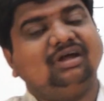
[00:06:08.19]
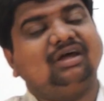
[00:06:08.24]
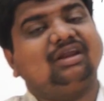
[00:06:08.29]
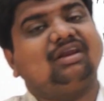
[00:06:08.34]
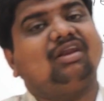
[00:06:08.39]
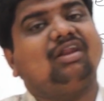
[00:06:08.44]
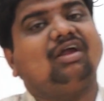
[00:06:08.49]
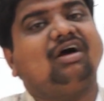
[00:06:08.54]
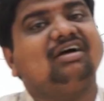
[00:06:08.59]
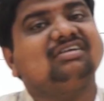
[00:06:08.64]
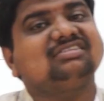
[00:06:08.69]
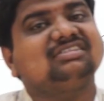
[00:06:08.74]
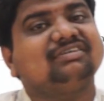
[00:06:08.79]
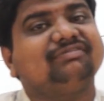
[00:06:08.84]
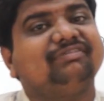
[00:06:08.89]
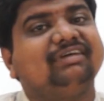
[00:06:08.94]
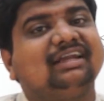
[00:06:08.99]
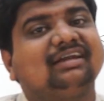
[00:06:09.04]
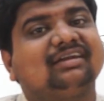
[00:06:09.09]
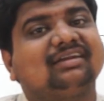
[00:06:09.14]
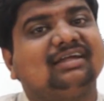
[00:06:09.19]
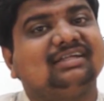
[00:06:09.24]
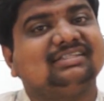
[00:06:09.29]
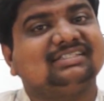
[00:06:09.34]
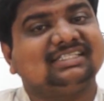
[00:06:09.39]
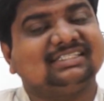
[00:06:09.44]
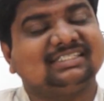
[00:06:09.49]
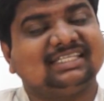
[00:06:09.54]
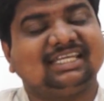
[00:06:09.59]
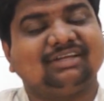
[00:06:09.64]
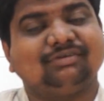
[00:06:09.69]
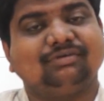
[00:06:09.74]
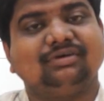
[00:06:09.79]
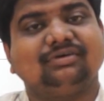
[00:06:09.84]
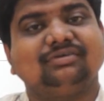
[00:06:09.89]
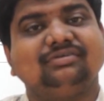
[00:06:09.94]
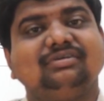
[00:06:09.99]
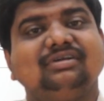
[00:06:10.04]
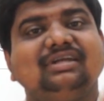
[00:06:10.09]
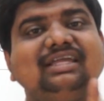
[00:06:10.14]
A loss of electrons is
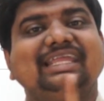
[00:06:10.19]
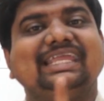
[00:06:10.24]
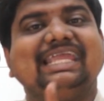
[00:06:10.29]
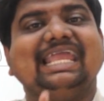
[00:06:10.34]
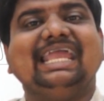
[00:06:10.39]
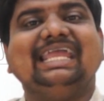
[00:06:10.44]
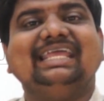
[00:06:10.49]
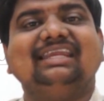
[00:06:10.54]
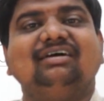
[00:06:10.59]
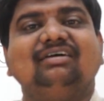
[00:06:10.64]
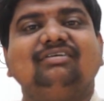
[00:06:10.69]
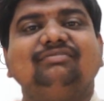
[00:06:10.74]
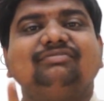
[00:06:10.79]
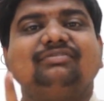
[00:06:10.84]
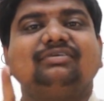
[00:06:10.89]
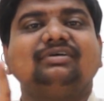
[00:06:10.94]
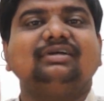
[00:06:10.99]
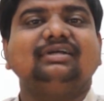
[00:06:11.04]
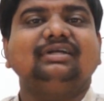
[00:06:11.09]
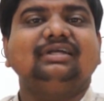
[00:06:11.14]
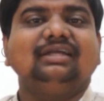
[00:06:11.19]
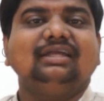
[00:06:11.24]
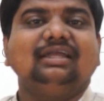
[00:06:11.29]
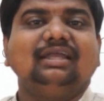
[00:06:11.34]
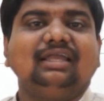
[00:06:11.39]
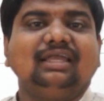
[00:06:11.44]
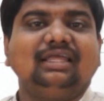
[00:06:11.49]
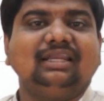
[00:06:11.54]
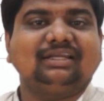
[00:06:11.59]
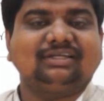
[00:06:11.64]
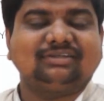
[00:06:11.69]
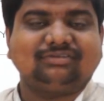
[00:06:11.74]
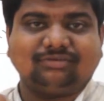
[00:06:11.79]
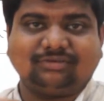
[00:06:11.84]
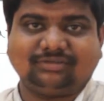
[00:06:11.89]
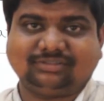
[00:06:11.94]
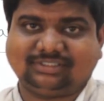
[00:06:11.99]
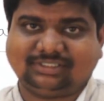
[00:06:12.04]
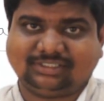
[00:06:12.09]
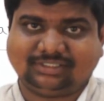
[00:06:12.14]
equal to gain of
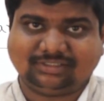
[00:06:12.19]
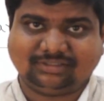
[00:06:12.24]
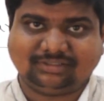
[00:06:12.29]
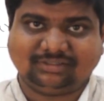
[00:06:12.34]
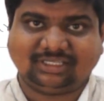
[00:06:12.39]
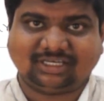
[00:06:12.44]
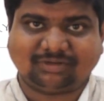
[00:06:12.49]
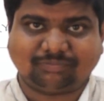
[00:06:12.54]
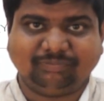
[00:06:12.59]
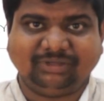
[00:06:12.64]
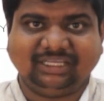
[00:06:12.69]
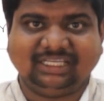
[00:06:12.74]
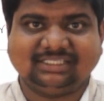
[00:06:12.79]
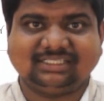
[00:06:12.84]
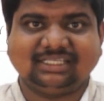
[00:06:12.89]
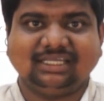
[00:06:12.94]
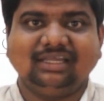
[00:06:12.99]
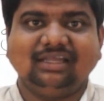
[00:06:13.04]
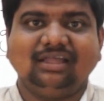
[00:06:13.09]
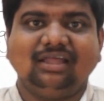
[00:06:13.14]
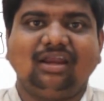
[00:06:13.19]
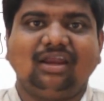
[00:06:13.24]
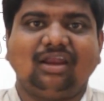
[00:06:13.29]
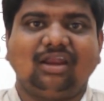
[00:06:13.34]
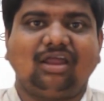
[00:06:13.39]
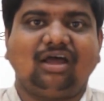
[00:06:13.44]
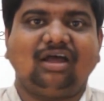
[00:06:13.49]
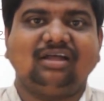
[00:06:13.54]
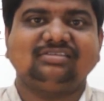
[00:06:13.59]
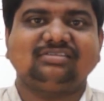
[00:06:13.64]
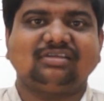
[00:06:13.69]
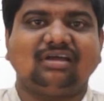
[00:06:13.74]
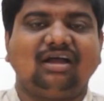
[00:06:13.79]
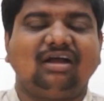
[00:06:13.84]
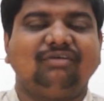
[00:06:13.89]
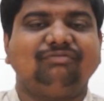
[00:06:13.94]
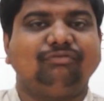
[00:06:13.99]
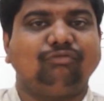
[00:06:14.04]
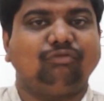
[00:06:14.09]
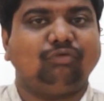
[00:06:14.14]
electrons. That means loss
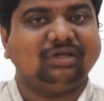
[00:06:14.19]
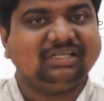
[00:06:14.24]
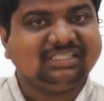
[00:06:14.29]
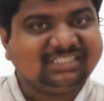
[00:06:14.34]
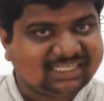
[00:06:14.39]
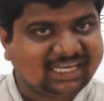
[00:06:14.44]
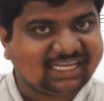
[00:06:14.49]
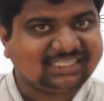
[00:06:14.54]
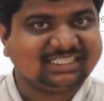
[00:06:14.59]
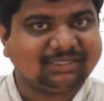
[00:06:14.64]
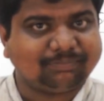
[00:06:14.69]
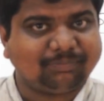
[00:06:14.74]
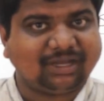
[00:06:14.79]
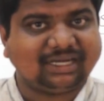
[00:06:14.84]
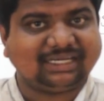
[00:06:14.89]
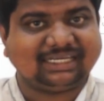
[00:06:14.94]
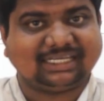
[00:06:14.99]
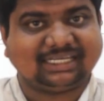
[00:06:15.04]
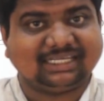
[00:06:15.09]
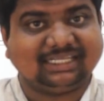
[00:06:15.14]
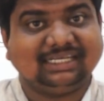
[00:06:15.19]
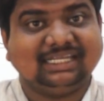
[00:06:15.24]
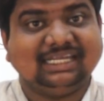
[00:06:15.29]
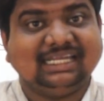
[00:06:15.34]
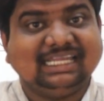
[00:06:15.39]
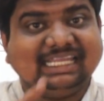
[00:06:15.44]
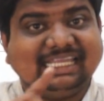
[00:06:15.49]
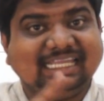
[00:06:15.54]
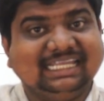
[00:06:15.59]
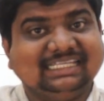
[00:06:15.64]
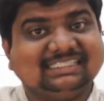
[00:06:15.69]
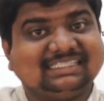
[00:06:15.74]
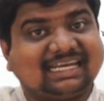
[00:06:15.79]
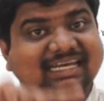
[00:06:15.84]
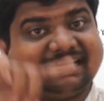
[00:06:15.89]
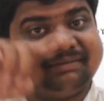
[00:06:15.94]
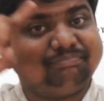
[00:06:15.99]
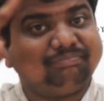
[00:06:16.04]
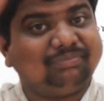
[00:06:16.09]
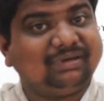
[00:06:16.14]
of one charged particle is
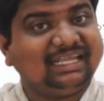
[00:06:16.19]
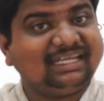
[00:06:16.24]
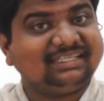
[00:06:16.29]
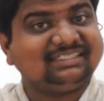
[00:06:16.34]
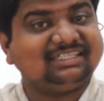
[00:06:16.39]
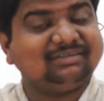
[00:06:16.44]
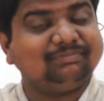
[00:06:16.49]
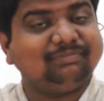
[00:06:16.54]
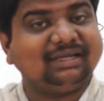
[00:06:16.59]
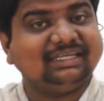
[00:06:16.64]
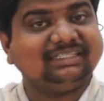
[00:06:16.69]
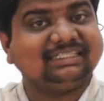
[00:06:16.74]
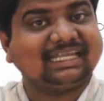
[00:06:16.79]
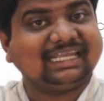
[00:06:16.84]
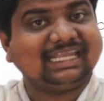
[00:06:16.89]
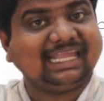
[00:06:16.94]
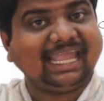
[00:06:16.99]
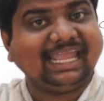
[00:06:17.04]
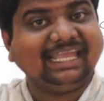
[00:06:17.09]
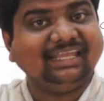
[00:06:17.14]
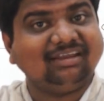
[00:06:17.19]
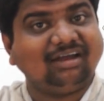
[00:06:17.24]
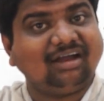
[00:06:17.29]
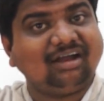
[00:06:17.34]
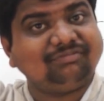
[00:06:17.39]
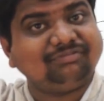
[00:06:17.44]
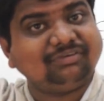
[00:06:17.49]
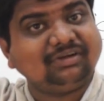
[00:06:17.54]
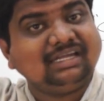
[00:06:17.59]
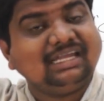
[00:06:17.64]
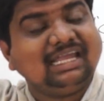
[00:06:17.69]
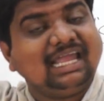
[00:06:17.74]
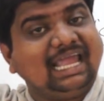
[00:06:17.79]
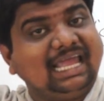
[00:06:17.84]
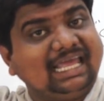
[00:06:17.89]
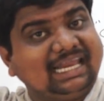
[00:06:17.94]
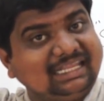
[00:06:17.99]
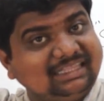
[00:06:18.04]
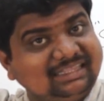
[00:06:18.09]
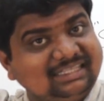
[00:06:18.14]
replaced by the gain of
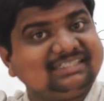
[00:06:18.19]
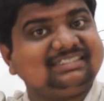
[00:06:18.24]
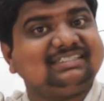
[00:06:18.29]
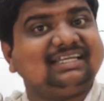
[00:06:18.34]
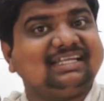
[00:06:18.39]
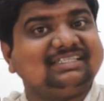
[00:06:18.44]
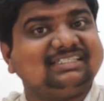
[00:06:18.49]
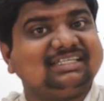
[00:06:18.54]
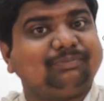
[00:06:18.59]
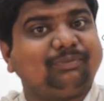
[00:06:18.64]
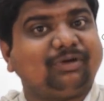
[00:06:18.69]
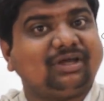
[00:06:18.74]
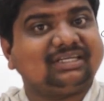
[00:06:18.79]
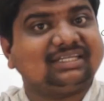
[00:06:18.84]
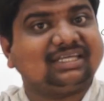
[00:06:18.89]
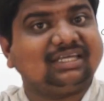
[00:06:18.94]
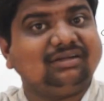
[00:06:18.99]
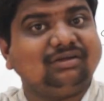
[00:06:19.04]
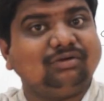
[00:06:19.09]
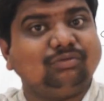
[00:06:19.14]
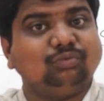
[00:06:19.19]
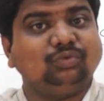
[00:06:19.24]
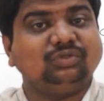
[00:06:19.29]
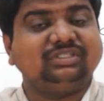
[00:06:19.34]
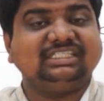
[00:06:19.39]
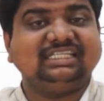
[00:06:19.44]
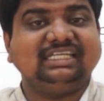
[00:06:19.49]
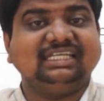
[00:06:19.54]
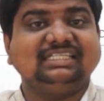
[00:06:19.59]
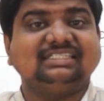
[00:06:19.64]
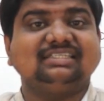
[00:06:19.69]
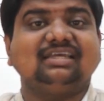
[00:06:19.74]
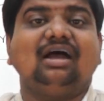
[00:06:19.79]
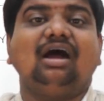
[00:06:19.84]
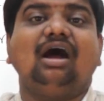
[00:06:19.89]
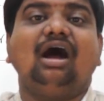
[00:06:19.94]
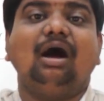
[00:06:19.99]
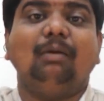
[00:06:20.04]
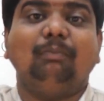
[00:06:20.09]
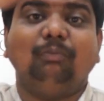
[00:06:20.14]
another charged particle which is
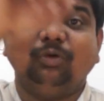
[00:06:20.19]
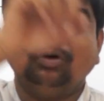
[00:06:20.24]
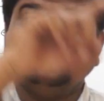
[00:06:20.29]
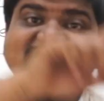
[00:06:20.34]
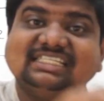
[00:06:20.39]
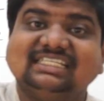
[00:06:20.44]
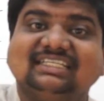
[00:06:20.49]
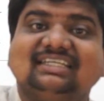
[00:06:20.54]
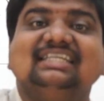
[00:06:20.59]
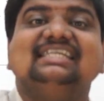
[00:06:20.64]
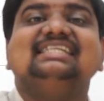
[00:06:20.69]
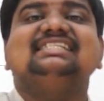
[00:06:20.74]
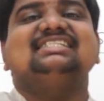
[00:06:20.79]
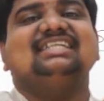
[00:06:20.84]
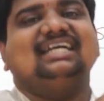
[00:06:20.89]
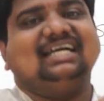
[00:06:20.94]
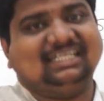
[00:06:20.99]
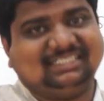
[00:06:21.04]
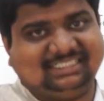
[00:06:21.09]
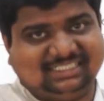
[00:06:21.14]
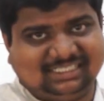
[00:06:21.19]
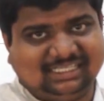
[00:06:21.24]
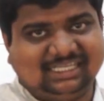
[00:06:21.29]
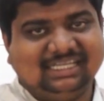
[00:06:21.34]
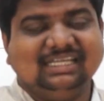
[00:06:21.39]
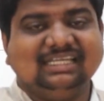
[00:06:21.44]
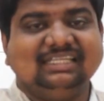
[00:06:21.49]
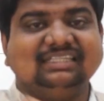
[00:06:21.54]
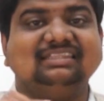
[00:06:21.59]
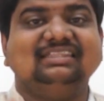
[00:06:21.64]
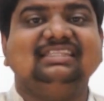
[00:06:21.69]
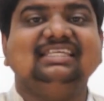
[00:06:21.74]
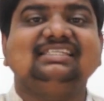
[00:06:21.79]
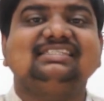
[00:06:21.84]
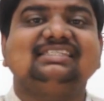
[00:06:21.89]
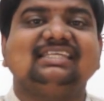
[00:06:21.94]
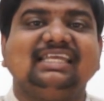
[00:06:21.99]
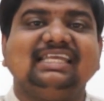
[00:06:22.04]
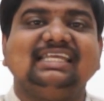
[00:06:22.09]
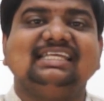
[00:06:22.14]
oppositely charged.
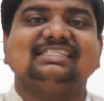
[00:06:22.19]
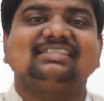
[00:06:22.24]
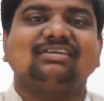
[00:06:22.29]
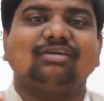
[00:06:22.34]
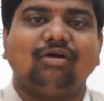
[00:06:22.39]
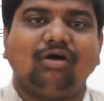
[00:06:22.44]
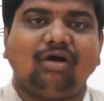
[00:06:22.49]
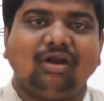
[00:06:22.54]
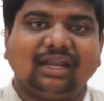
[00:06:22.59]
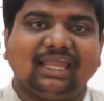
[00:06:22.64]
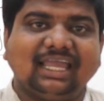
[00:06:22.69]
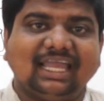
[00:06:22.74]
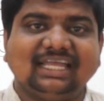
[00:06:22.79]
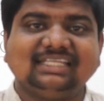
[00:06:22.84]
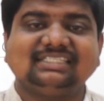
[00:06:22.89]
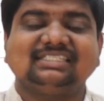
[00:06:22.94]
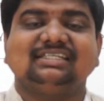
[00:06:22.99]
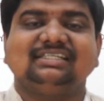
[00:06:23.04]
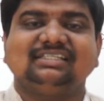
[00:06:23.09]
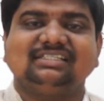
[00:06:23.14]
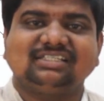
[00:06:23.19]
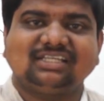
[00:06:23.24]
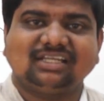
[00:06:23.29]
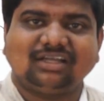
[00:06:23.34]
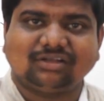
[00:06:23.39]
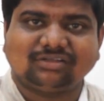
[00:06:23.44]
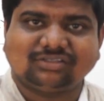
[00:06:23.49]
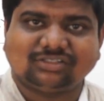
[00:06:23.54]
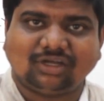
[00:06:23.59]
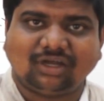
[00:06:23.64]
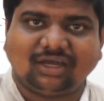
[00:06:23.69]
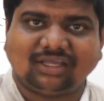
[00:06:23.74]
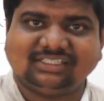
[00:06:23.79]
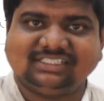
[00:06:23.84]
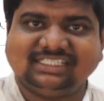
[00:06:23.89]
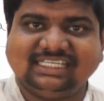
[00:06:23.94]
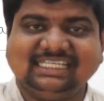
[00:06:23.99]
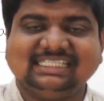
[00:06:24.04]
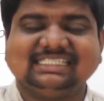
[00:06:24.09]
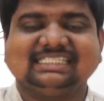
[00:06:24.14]
This is called as
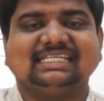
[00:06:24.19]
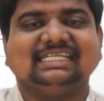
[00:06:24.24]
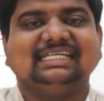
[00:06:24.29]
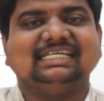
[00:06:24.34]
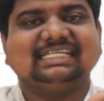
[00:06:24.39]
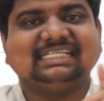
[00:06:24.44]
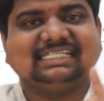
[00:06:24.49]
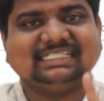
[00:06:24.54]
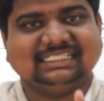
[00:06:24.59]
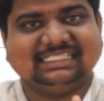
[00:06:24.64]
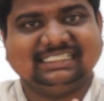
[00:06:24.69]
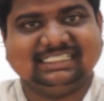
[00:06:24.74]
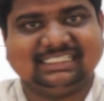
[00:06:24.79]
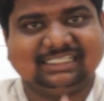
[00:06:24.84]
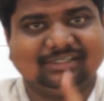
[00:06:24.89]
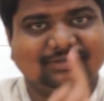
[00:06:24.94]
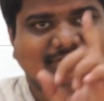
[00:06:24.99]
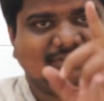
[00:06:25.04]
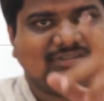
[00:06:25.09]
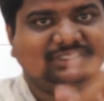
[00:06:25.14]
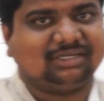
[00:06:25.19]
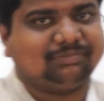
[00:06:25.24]
charge is conserved.